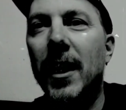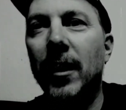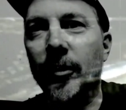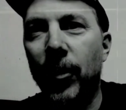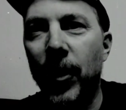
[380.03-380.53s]

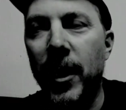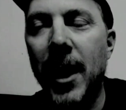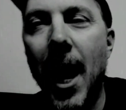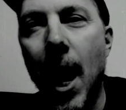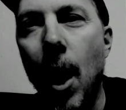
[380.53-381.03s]
into the
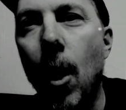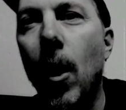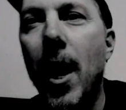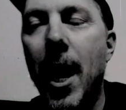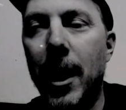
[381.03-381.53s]

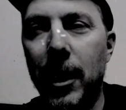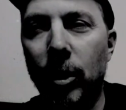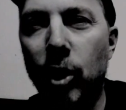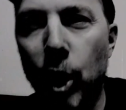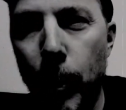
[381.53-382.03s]
care and
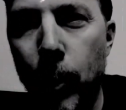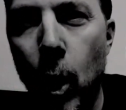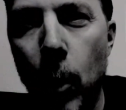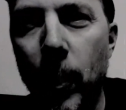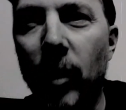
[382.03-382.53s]
into the
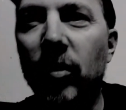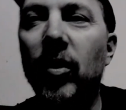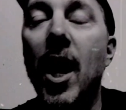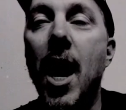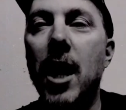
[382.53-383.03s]

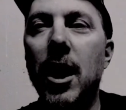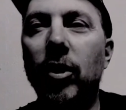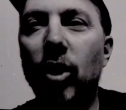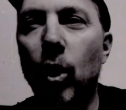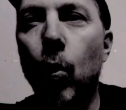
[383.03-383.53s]
purpose and
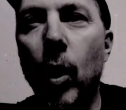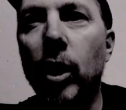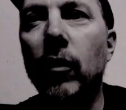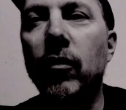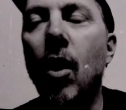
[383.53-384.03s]
into the
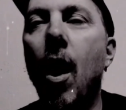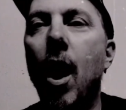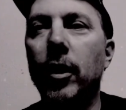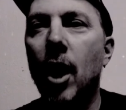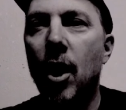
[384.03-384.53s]
will of
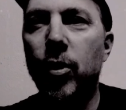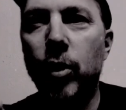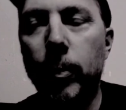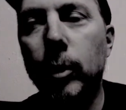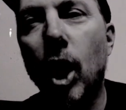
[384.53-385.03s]
God through
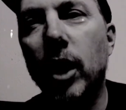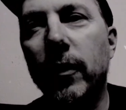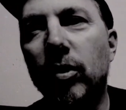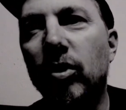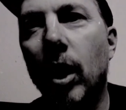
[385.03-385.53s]
the blood of
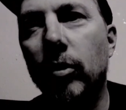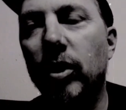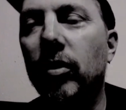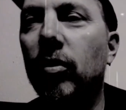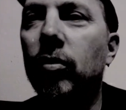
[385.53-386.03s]
his Son,
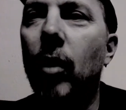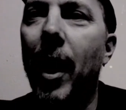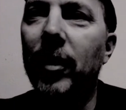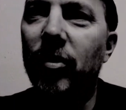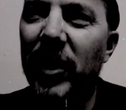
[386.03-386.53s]
Jesus
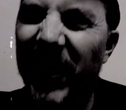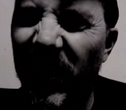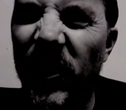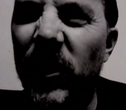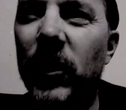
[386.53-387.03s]
Christ.
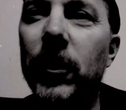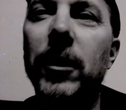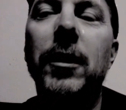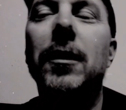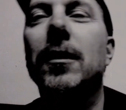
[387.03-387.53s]

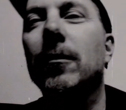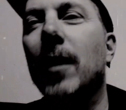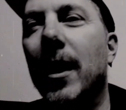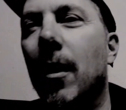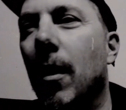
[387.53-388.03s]

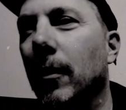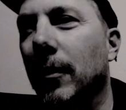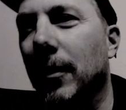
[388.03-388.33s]
Right on.